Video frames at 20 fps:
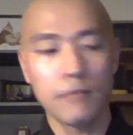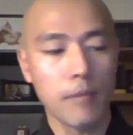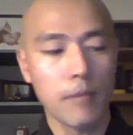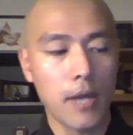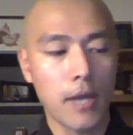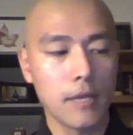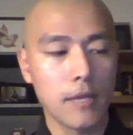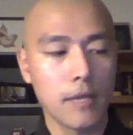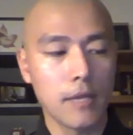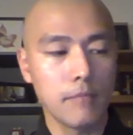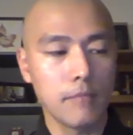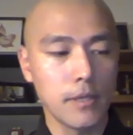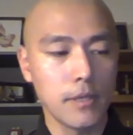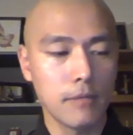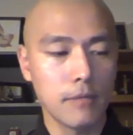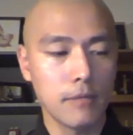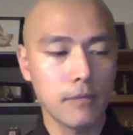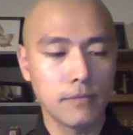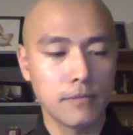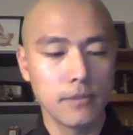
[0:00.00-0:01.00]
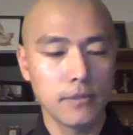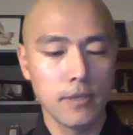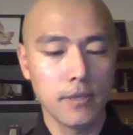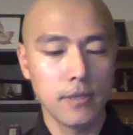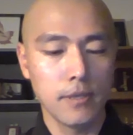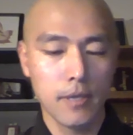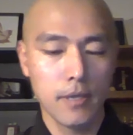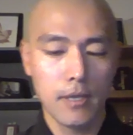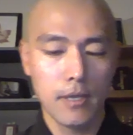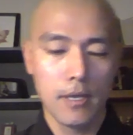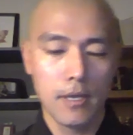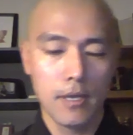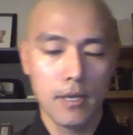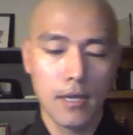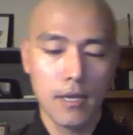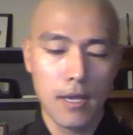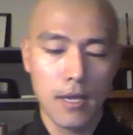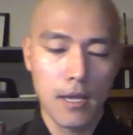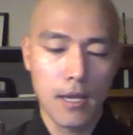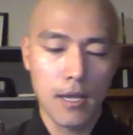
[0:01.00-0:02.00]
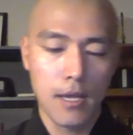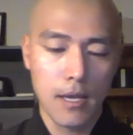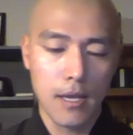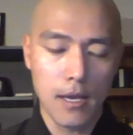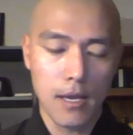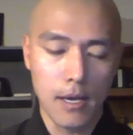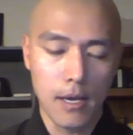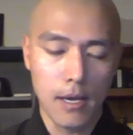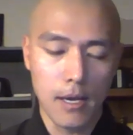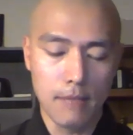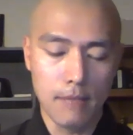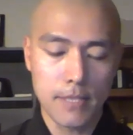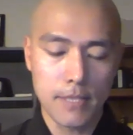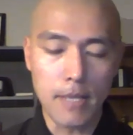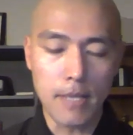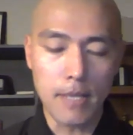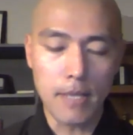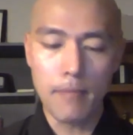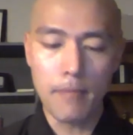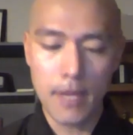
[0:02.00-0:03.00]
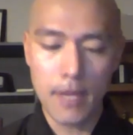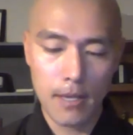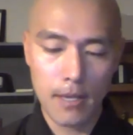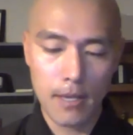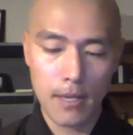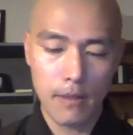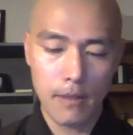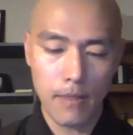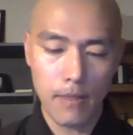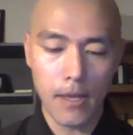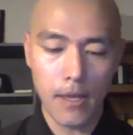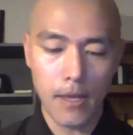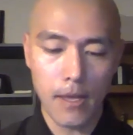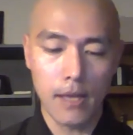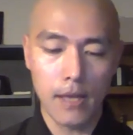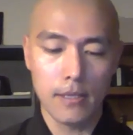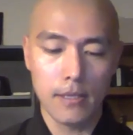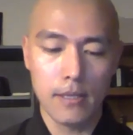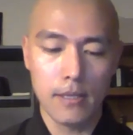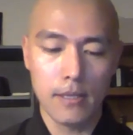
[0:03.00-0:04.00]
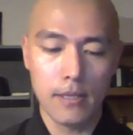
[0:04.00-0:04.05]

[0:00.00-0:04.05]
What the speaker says: reminded me of something that